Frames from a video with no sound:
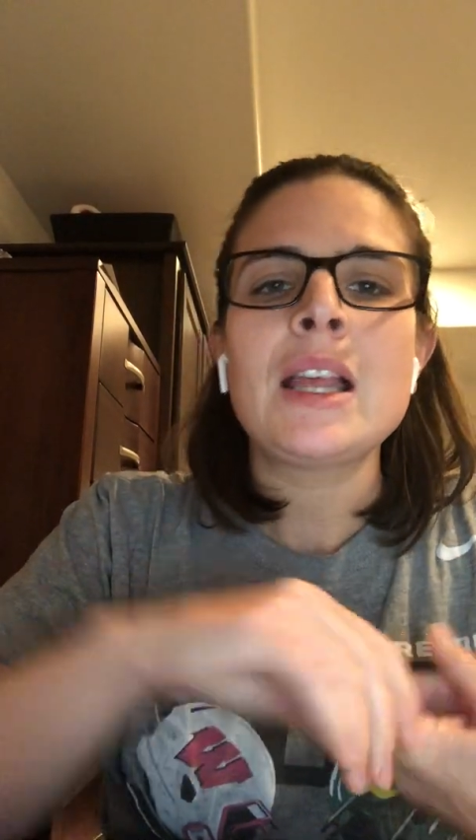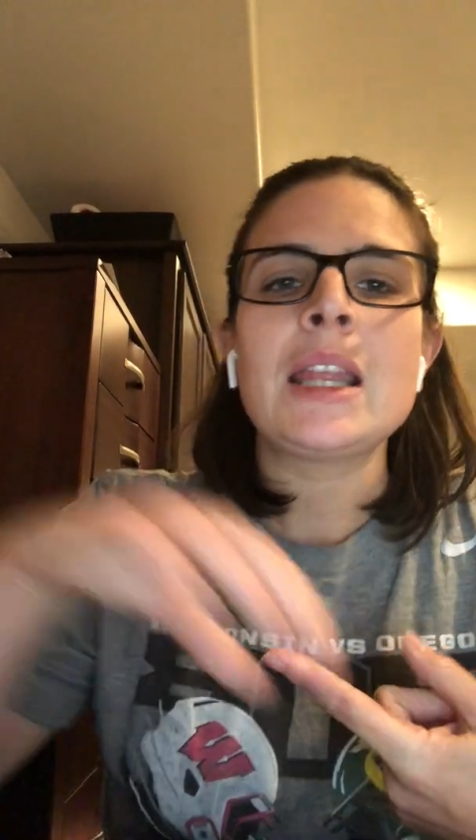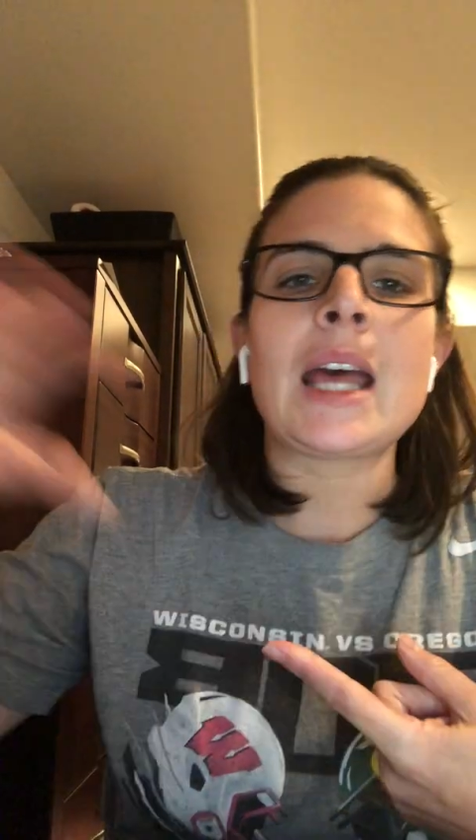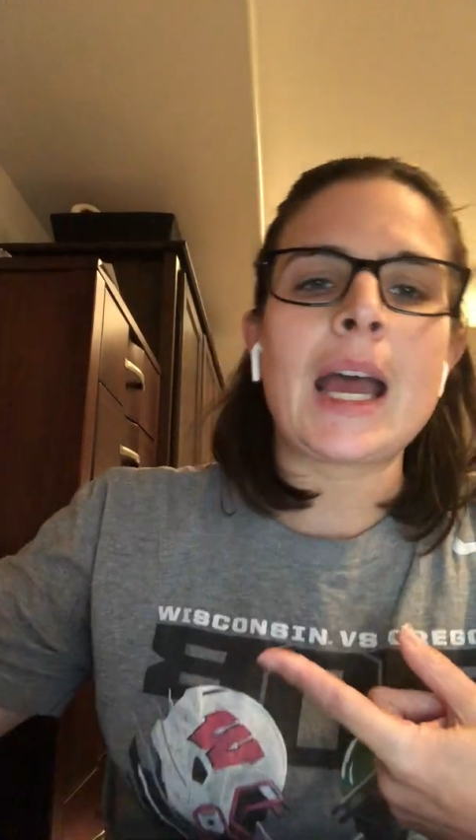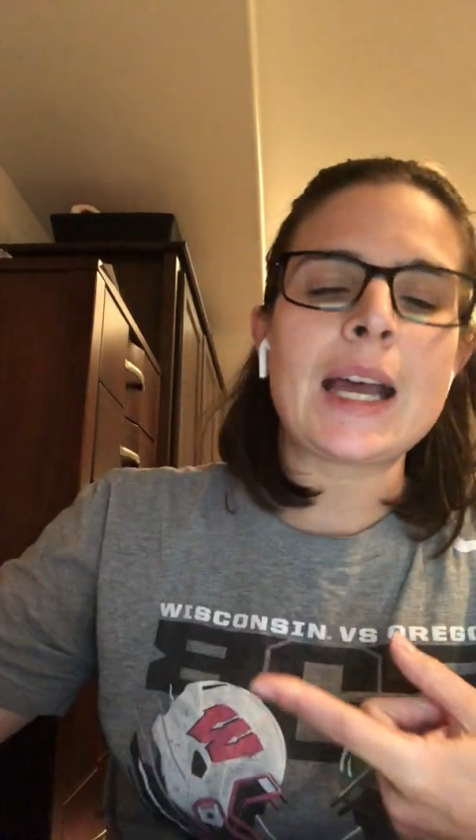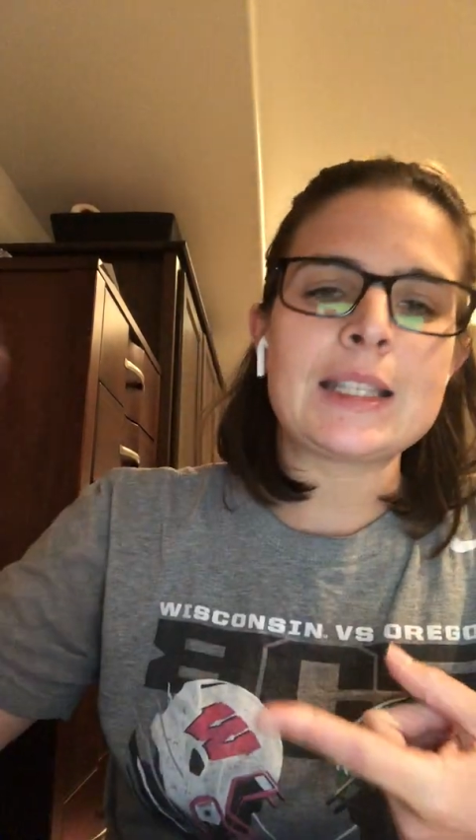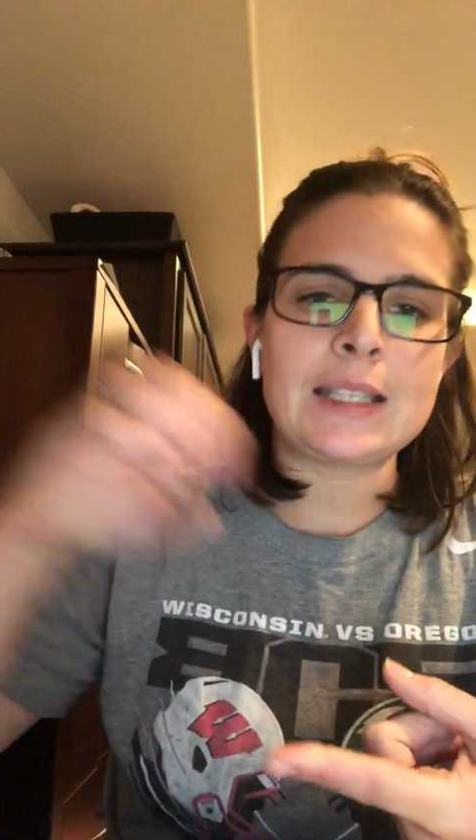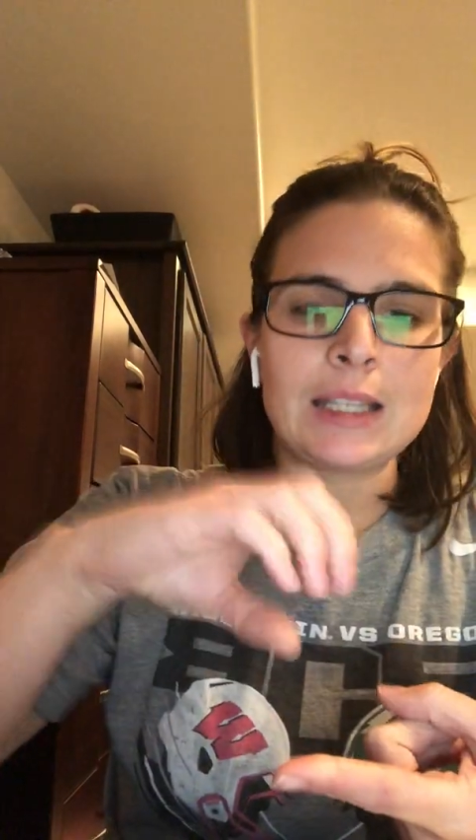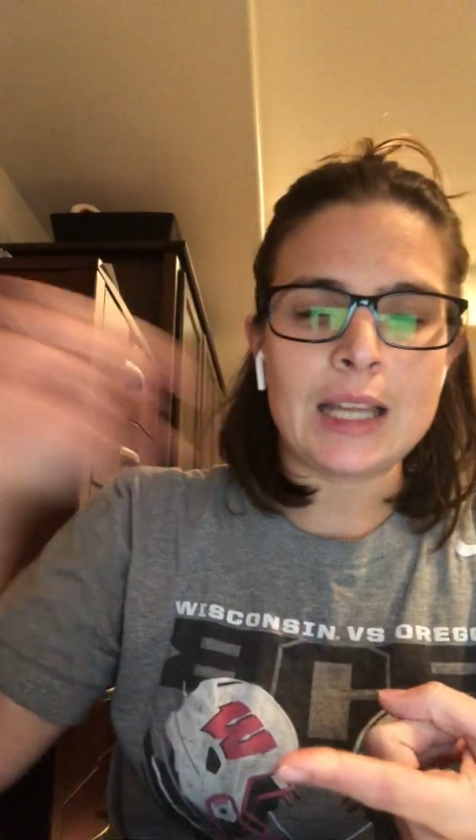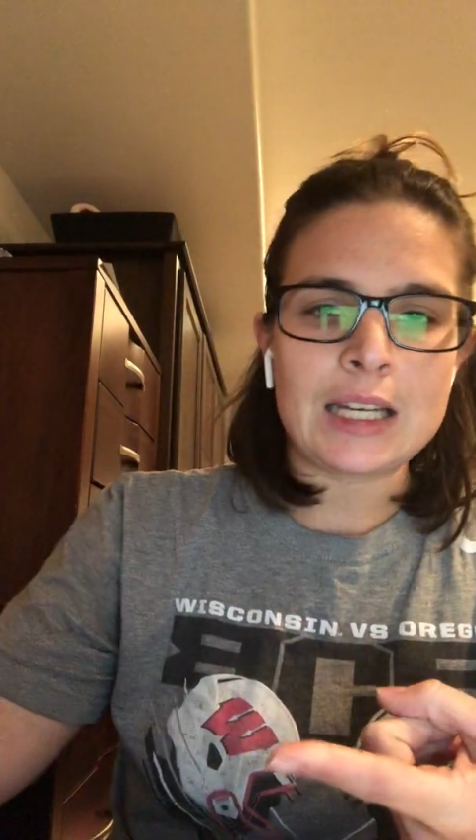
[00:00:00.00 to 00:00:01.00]

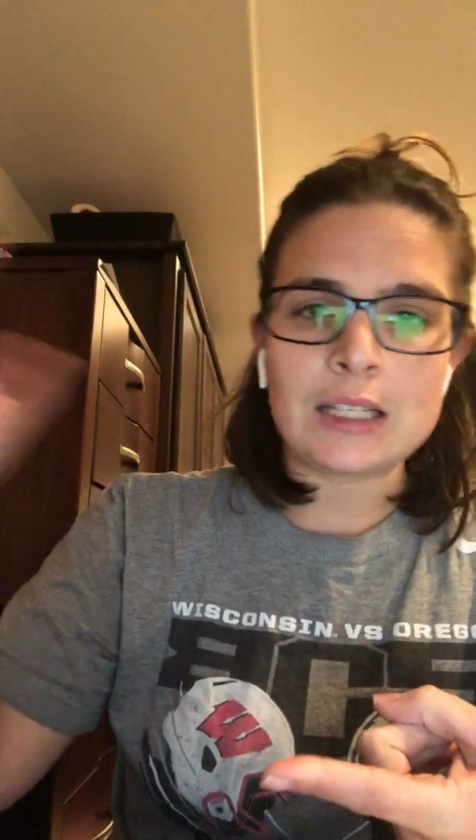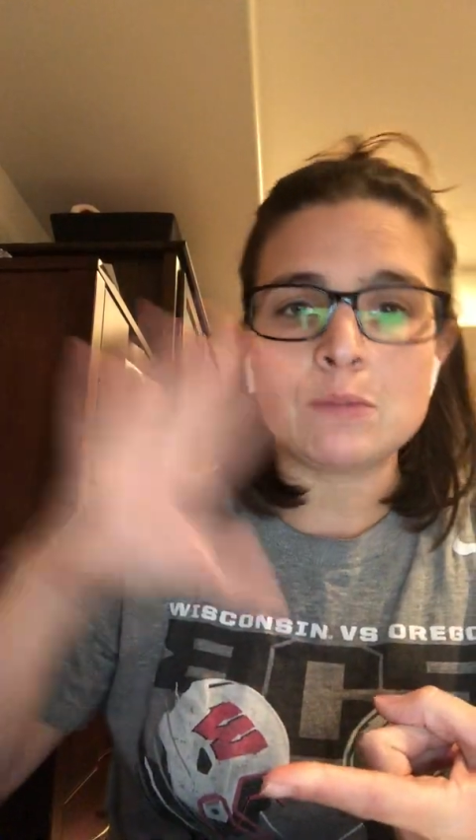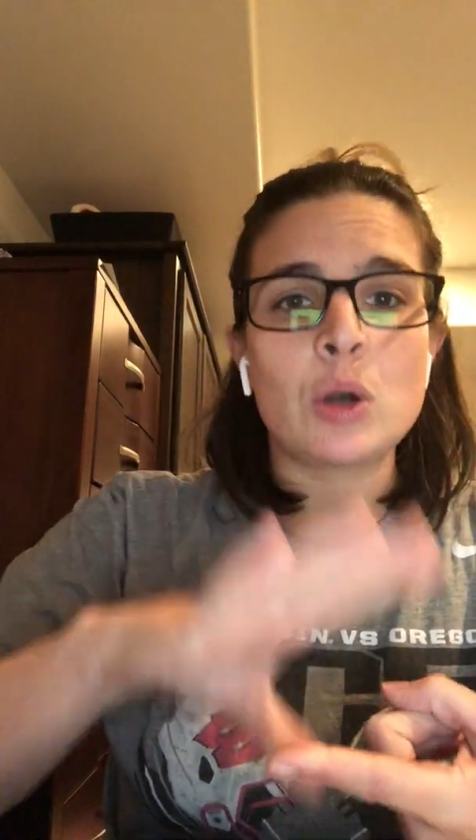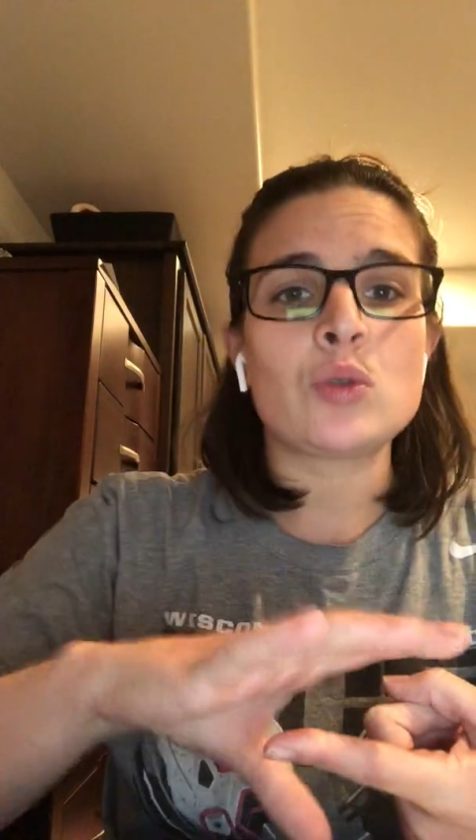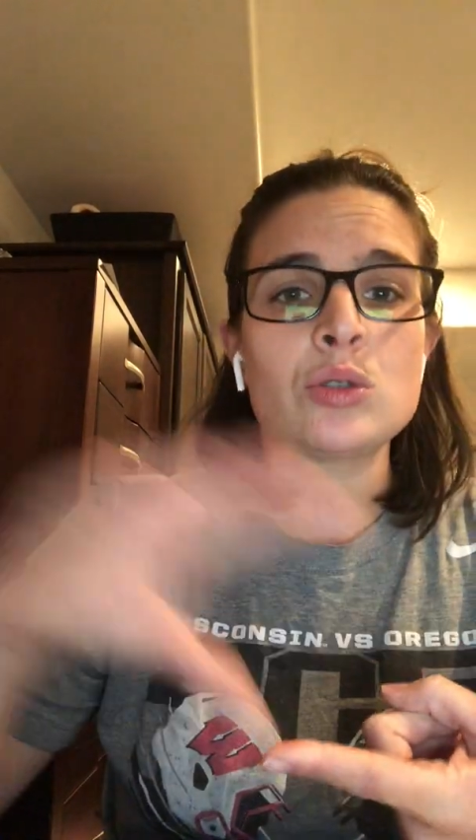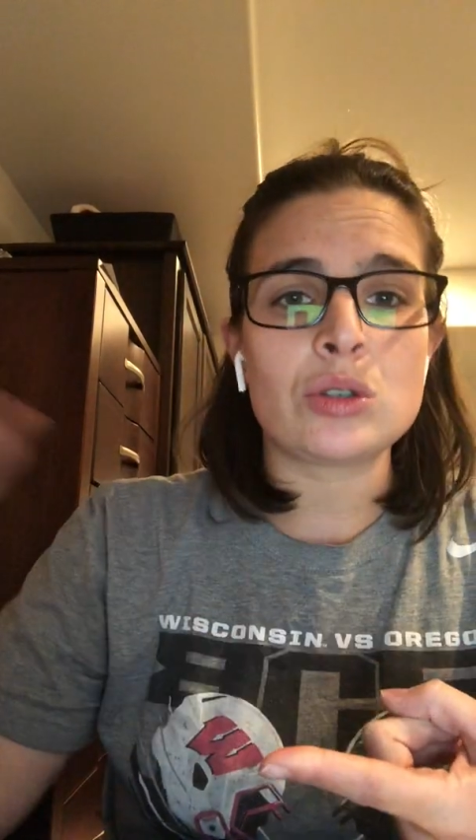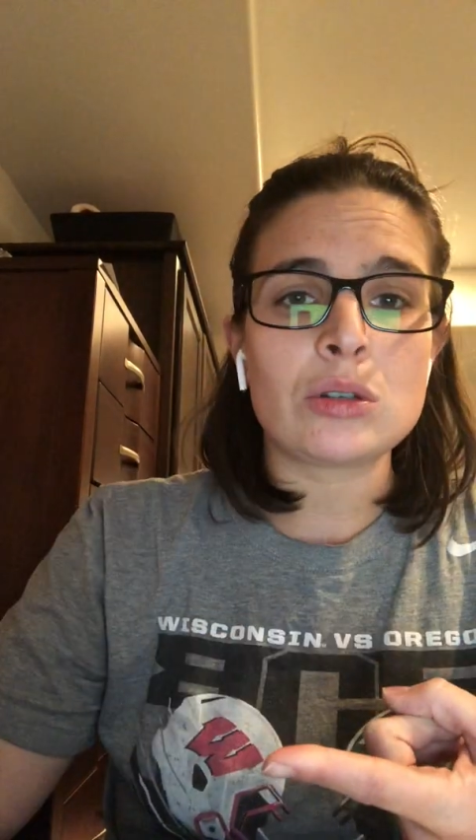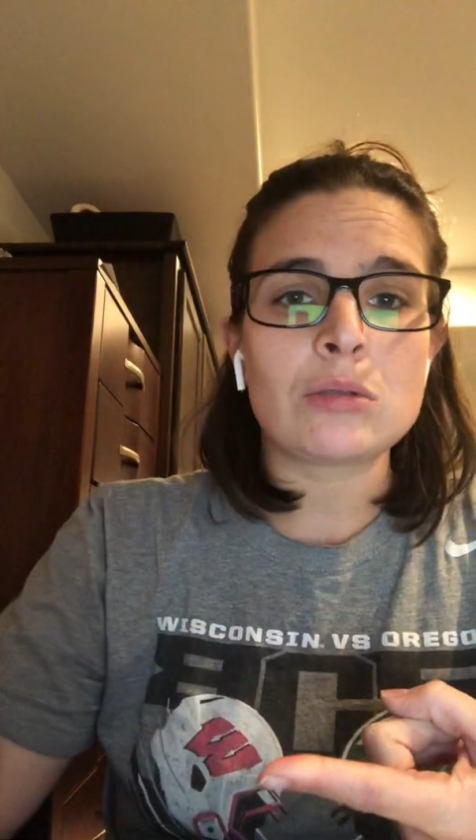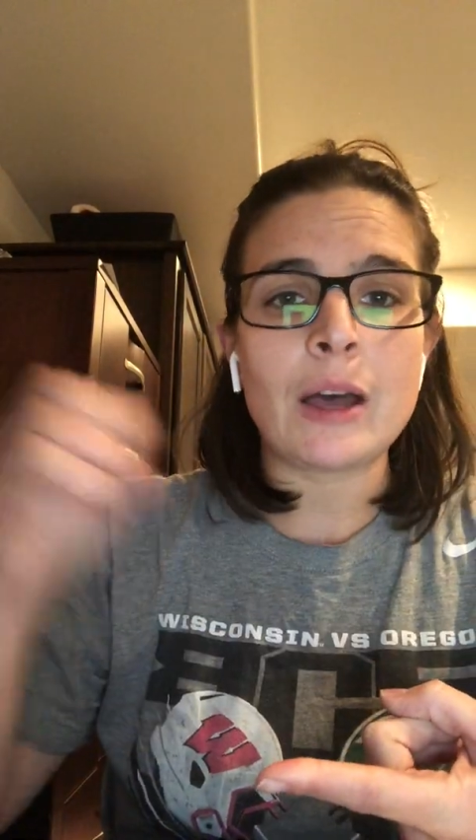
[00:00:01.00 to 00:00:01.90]
that is most